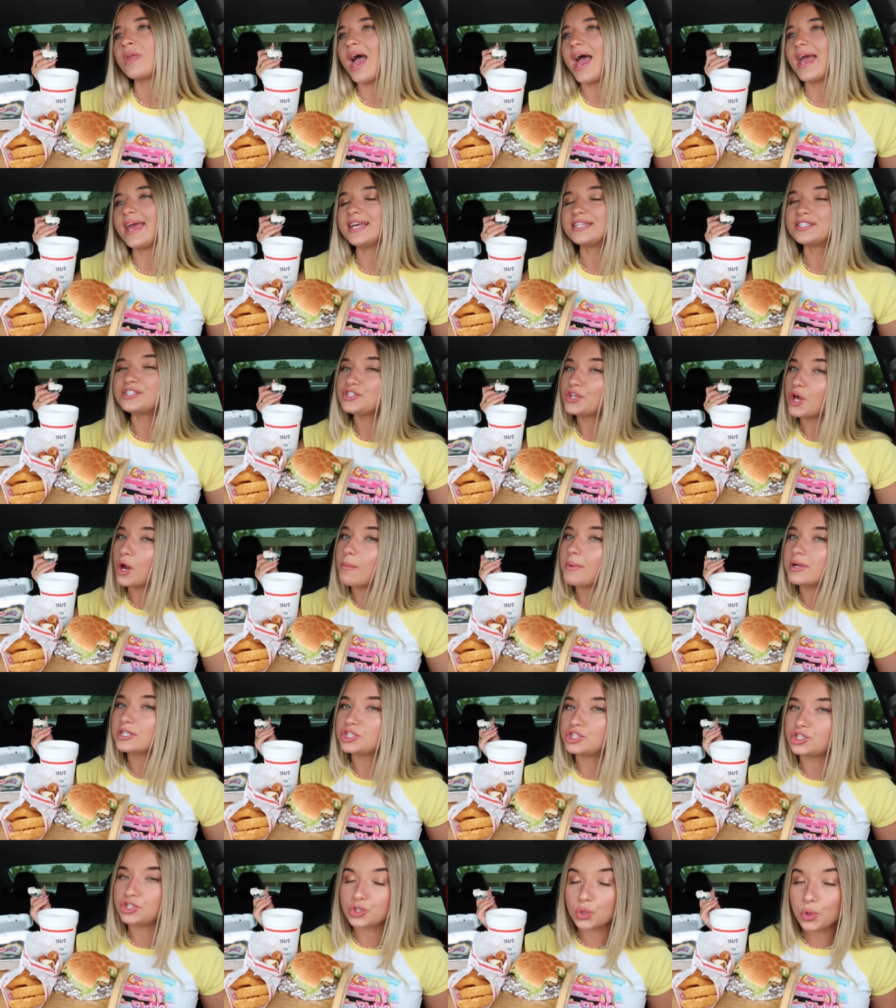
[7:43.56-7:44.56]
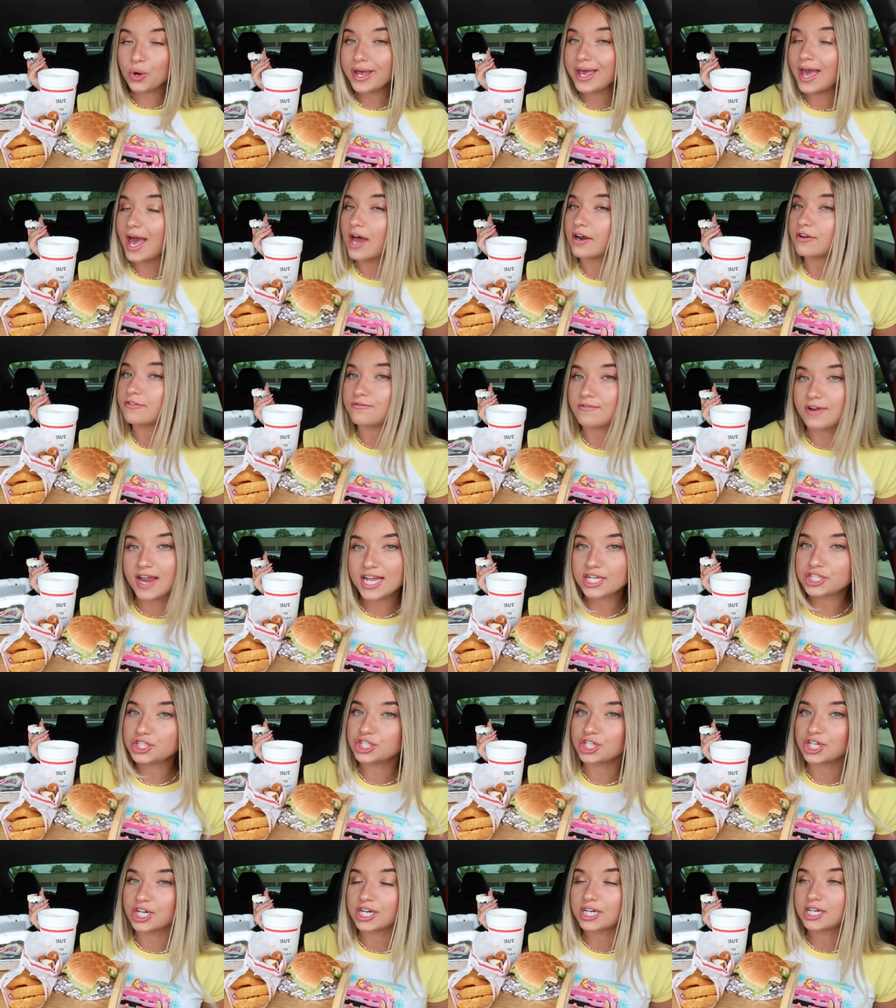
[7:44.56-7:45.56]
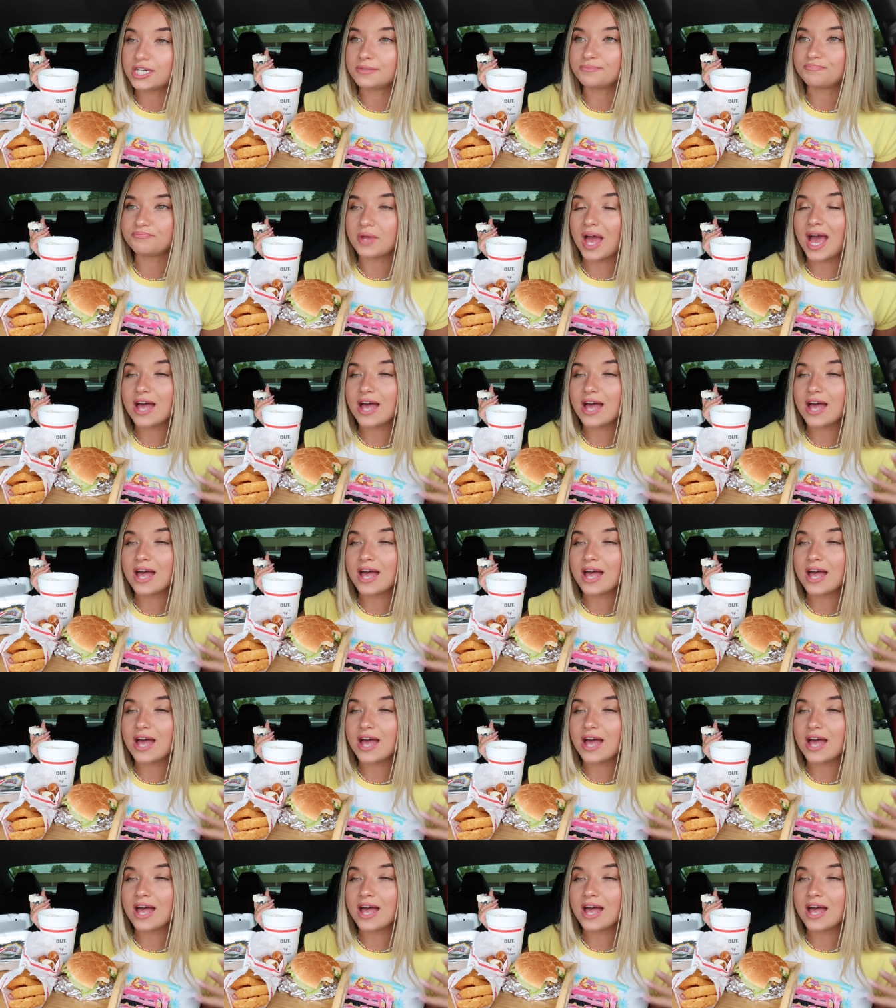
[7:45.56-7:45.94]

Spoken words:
I get so much joy out of nature.